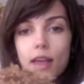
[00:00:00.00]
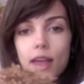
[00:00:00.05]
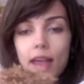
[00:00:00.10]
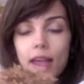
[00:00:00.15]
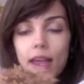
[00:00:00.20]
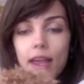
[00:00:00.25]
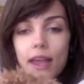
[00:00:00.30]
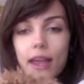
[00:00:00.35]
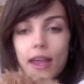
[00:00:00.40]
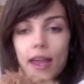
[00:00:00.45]

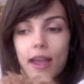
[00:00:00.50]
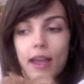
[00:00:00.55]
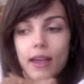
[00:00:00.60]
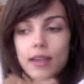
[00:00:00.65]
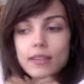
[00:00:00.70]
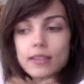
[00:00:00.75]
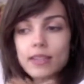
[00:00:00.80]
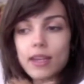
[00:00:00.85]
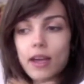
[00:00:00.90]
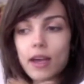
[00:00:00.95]

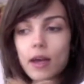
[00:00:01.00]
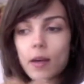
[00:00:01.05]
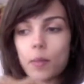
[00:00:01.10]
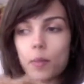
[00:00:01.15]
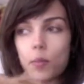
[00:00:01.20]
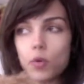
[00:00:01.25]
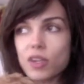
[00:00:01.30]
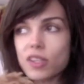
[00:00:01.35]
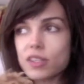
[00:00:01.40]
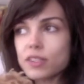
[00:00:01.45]
and
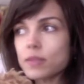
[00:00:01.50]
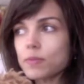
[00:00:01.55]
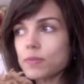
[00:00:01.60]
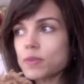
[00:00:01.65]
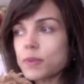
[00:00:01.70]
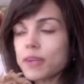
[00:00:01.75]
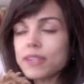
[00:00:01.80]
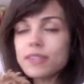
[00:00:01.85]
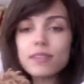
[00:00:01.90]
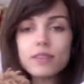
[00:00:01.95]
putting some
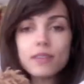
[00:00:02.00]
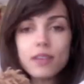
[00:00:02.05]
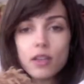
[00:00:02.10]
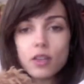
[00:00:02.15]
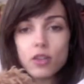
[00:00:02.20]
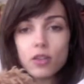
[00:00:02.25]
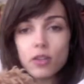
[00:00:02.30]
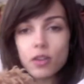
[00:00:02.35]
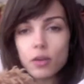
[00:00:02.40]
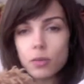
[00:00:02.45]
spices on
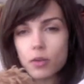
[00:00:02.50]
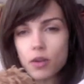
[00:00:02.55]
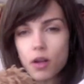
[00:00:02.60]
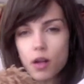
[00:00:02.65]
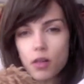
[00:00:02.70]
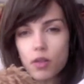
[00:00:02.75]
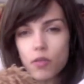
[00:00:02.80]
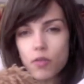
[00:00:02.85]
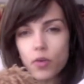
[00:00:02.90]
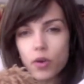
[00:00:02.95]
there, a little bit of
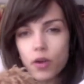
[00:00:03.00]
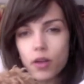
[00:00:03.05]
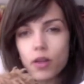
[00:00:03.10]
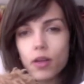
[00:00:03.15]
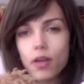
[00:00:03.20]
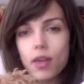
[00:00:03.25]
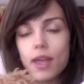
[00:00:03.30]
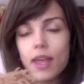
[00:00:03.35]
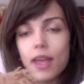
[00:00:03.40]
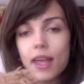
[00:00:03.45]
olive
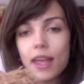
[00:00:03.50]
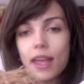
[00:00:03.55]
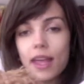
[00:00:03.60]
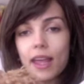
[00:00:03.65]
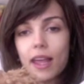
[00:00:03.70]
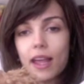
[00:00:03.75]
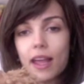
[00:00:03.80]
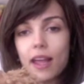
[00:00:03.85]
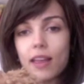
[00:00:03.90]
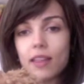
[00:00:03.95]
oil,
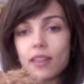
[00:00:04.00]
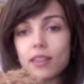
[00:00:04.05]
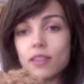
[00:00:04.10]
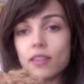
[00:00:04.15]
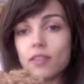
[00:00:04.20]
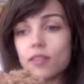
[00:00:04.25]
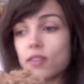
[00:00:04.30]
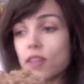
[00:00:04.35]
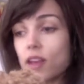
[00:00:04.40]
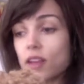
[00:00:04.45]
and
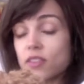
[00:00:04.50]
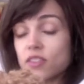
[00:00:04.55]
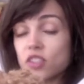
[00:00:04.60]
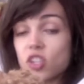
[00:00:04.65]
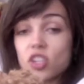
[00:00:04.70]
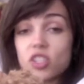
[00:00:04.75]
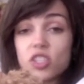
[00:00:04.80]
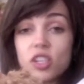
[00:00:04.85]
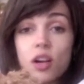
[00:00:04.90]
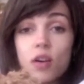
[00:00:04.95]
that's
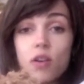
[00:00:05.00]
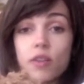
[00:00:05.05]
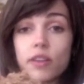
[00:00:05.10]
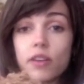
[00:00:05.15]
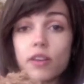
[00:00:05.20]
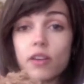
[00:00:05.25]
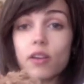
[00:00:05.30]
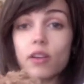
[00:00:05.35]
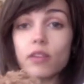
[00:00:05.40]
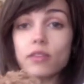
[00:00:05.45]
good to go on the
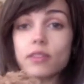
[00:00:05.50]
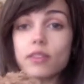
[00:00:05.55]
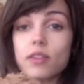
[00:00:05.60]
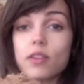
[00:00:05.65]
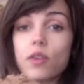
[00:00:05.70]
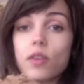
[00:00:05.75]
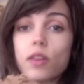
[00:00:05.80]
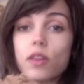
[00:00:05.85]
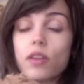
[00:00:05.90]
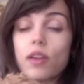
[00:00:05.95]
grill too.
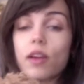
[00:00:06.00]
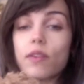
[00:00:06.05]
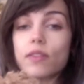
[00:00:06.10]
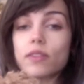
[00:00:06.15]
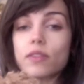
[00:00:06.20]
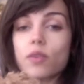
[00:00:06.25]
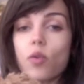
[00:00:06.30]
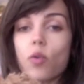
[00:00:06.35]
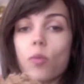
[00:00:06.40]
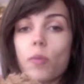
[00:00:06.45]
And then you have this
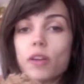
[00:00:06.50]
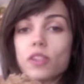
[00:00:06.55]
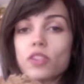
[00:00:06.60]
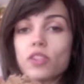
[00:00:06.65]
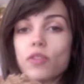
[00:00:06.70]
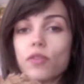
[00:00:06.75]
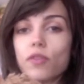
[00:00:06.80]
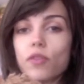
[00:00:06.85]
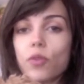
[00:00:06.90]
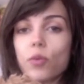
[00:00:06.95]
whole bunch
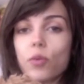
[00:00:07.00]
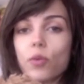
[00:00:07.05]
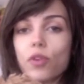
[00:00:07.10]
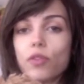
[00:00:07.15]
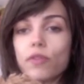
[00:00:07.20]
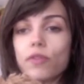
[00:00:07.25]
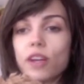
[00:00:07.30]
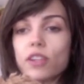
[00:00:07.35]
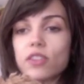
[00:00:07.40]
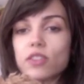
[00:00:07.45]
of
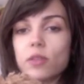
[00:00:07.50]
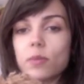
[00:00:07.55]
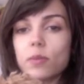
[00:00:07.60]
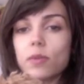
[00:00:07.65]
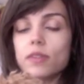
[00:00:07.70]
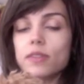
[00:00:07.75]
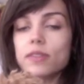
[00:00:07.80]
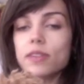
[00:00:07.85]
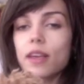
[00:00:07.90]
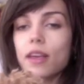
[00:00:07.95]
grilled
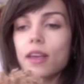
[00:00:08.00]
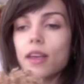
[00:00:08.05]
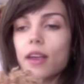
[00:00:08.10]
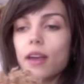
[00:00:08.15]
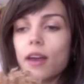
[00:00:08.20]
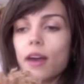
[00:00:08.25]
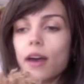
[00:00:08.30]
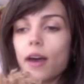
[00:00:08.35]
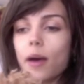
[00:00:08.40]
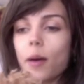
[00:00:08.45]
vegetables,
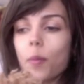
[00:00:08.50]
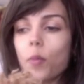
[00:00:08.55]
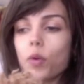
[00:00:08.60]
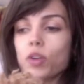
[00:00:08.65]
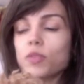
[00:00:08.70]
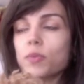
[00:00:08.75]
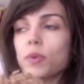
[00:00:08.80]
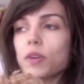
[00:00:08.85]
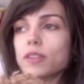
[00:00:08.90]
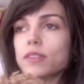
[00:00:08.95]

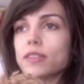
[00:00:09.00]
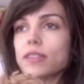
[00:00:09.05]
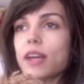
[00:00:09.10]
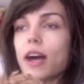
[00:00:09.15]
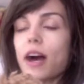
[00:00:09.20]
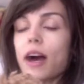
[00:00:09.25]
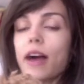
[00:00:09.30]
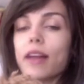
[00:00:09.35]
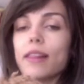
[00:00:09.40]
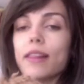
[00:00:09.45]
which personally
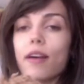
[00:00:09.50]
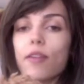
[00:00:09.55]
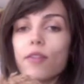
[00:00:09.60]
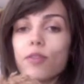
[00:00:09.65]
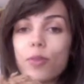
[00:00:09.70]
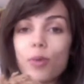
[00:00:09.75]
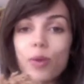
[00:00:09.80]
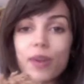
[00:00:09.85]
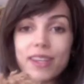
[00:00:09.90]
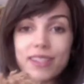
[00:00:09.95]
I love
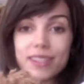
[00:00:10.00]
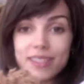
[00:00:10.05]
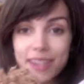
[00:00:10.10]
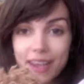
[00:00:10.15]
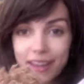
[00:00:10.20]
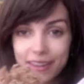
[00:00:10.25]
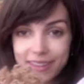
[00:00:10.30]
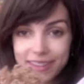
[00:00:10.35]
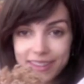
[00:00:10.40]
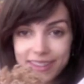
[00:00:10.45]
throwing in
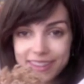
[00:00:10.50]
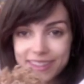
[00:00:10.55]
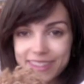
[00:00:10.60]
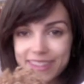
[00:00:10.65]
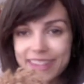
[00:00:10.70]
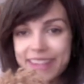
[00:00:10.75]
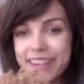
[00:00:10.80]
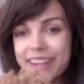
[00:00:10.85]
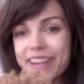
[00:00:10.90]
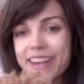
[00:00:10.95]
salads.
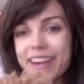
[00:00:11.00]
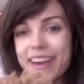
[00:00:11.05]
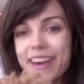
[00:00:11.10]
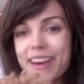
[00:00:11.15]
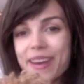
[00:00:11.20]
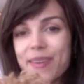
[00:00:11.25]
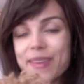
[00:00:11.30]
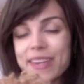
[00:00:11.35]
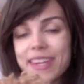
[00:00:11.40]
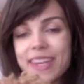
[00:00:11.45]

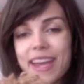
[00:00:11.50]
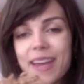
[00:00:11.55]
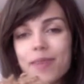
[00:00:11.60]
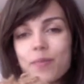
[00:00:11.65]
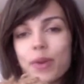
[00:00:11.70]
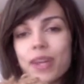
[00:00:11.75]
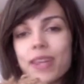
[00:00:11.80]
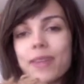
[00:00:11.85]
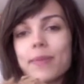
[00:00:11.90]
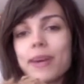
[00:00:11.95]
Again,
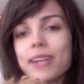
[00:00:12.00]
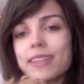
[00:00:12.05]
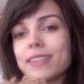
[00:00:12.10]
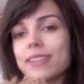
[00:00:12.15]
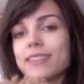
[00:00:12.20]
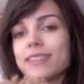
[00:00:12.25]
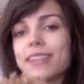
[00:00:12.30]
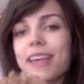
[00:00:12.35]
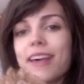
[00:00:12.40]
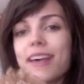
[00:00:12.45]
bringing back
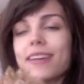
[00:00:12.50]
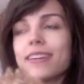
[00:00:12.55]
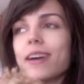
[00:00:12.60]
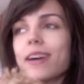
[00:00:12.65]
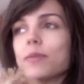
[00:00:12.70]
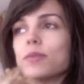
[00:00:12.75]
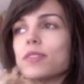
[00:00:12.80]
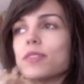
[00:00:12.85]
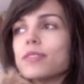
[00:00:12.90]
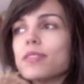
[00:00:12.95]
those salad
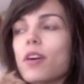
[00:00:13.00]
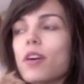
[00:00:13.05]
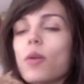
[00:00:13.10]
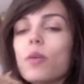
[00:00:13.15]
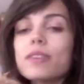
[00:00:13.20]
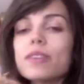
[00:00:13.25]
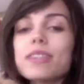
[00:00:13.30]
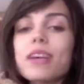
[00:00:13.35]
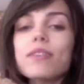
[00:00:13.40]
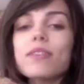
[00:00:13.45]
options.
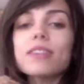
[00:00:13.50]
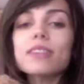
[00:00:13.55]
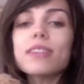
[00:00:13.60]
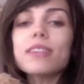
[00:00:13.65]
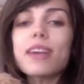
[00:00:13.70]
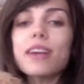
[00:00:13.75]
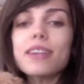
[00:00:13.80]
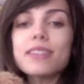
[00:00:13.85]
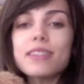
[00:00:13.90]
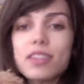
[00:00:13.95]
Always have your
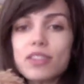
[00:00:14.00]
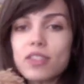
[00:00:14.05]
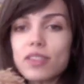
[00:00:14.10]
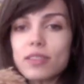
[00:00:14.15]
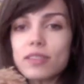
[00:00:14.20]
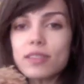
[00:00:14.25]
side dishes